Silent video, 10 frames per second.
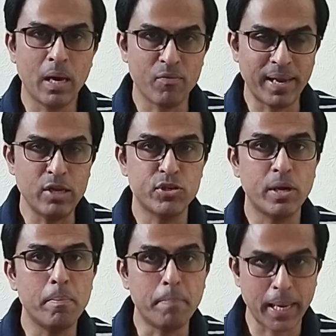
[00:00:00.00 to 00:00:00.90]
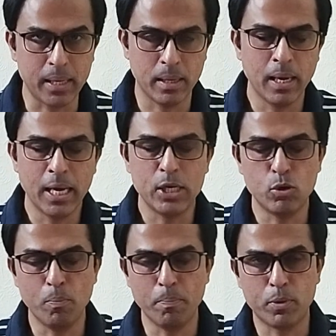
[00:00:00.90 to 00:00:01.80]
evaluation big,
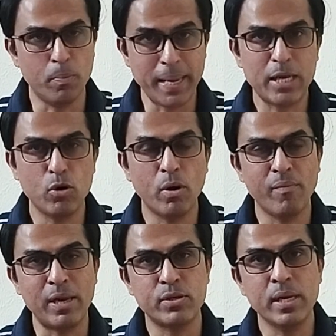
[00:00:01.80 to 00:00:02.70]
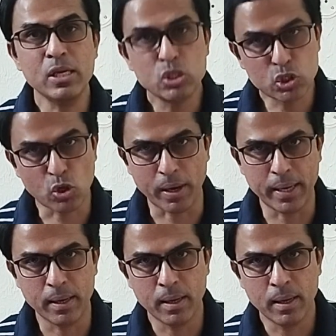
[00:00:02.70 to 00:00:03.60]
to make your evaluation
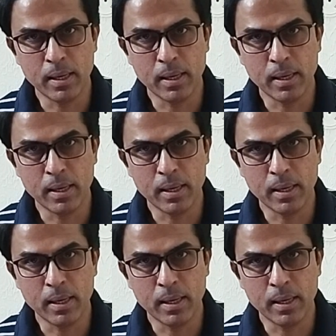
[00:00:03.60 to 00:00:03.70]
solid.